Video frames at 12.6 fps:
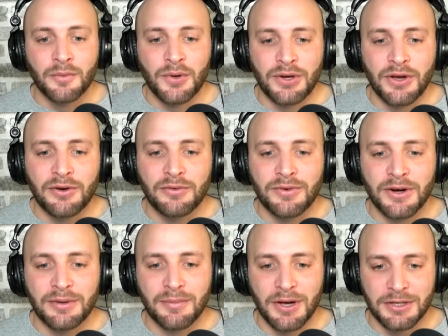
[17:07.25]
We know
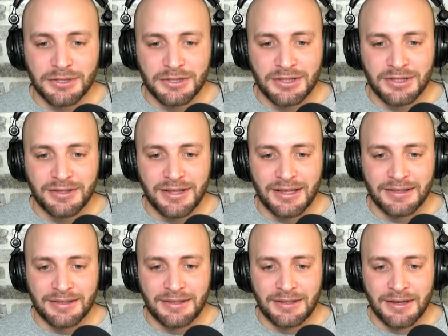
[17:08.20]
very much that
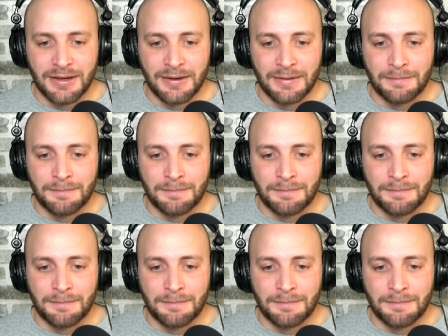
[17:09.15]
the...